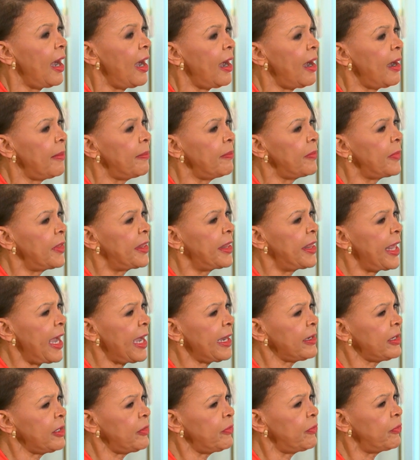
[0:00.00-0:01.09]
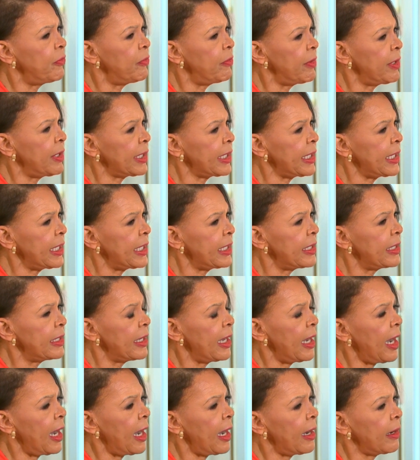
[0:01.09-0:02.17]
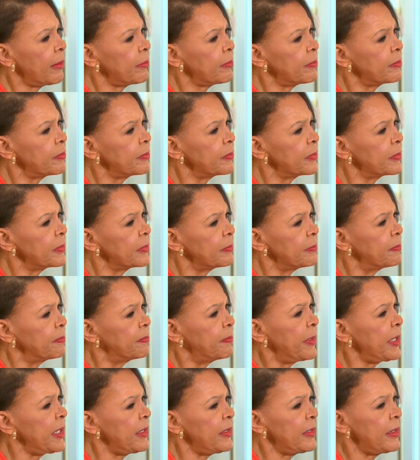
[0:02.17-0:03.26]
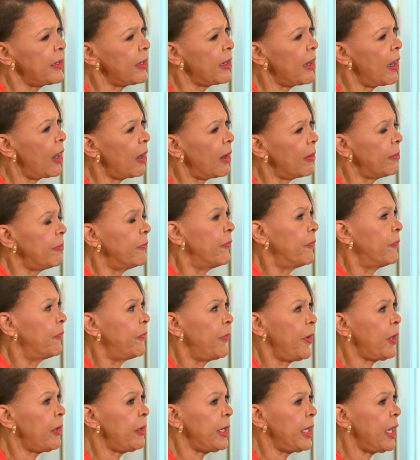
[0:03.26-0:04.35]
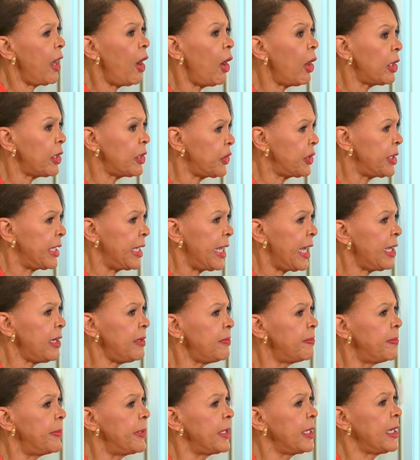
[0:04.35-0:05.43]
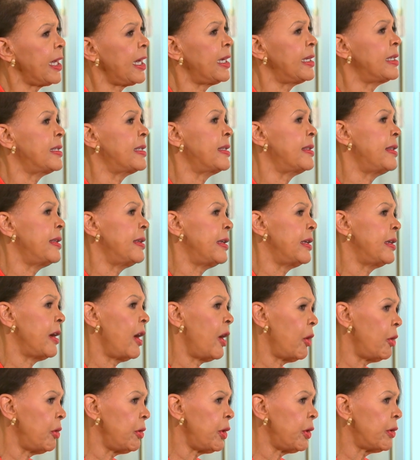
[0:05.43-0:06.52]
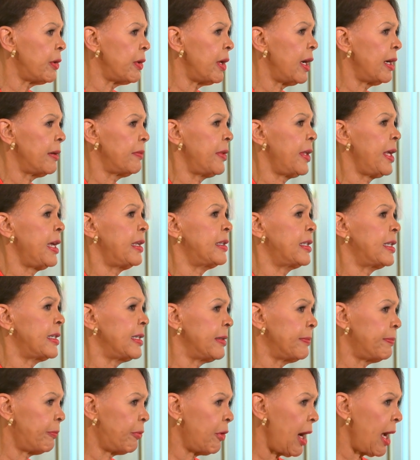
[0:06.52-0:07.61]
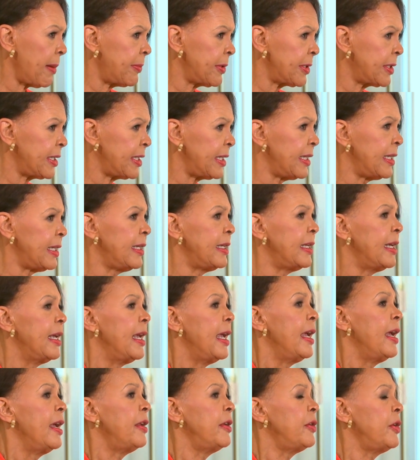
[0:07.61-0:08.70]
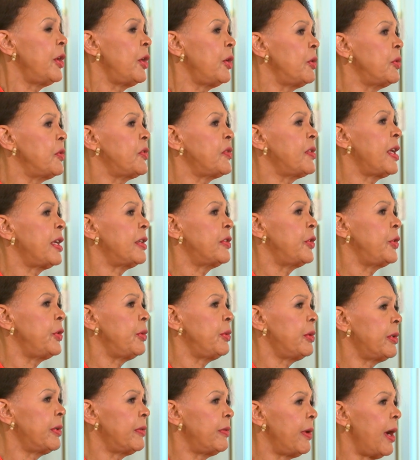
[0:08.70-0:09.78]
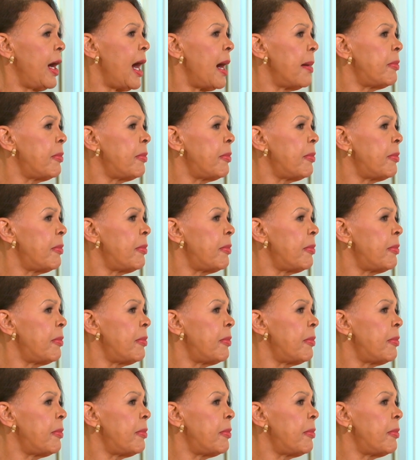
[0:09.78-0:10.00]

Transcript: um, that could really um, be very hard to get because the owner of that property knows that you are